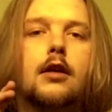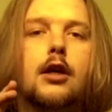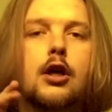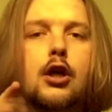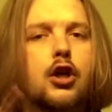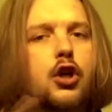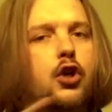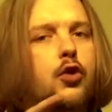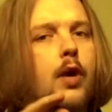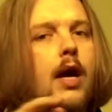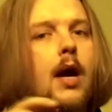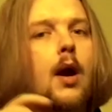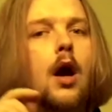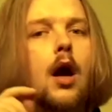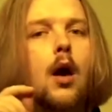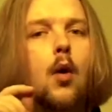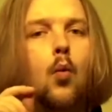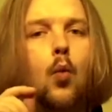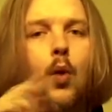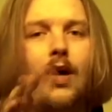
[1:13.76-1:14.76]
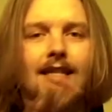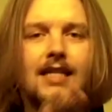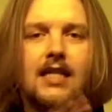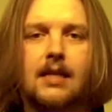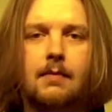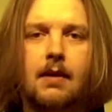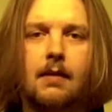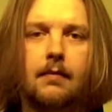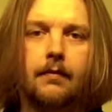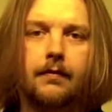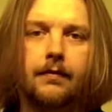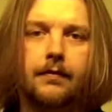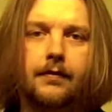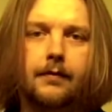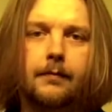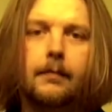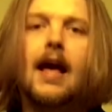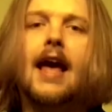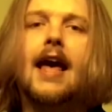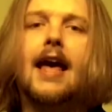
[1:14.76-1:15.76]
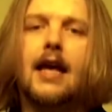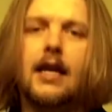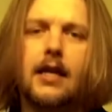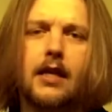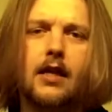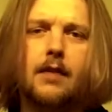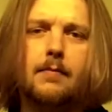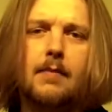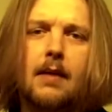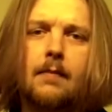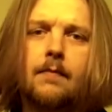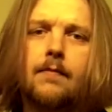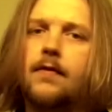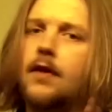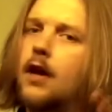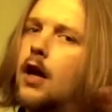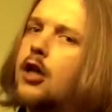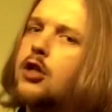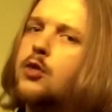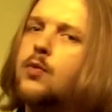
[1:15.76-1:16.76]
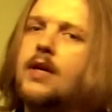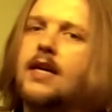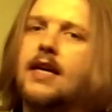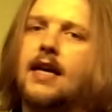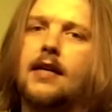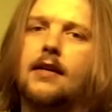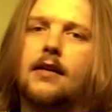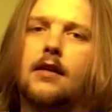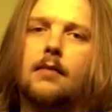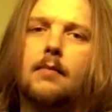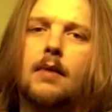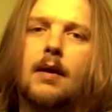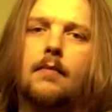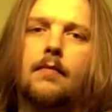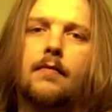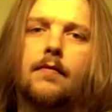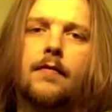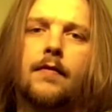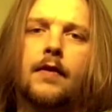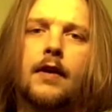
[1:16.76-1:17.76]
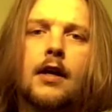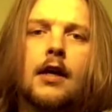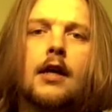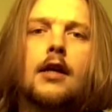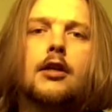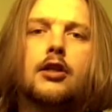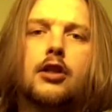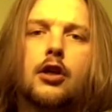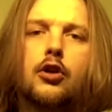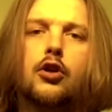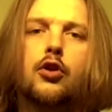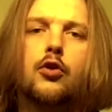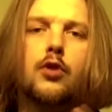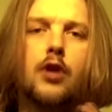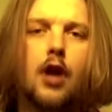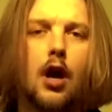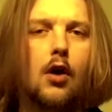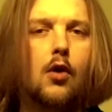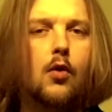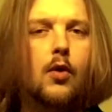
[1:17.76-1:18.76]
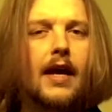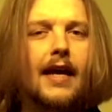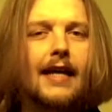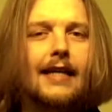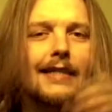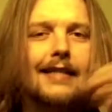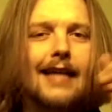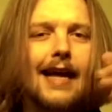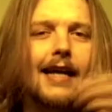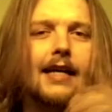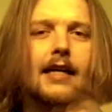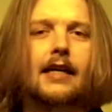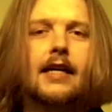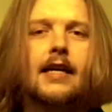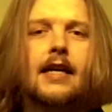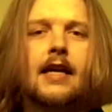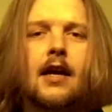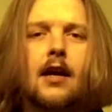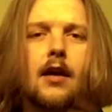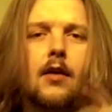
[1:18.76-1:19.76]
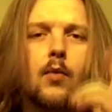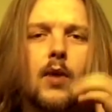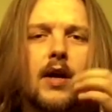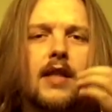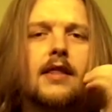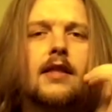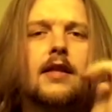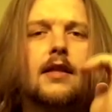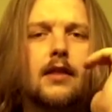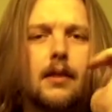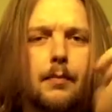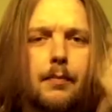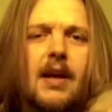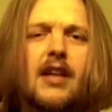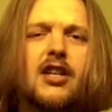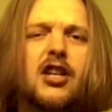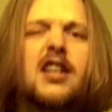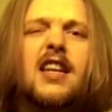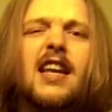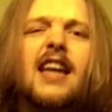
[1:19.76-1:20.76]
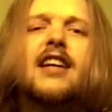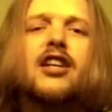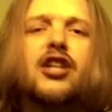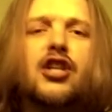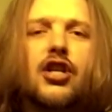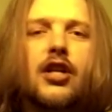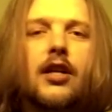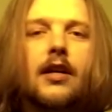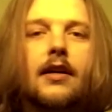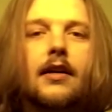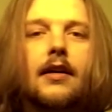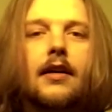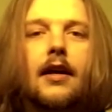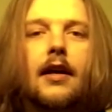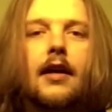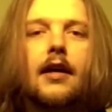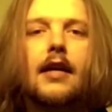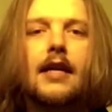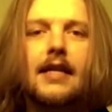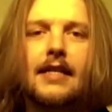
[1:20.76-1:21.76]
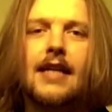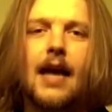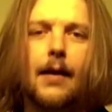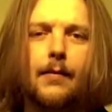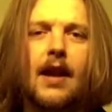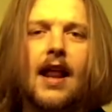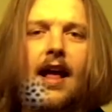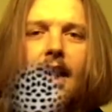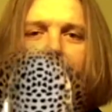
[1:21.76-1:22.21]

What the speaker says: Gonna do it once a month, end of the month, last weekend of the month, so you know exactly when the Bish Edish is coming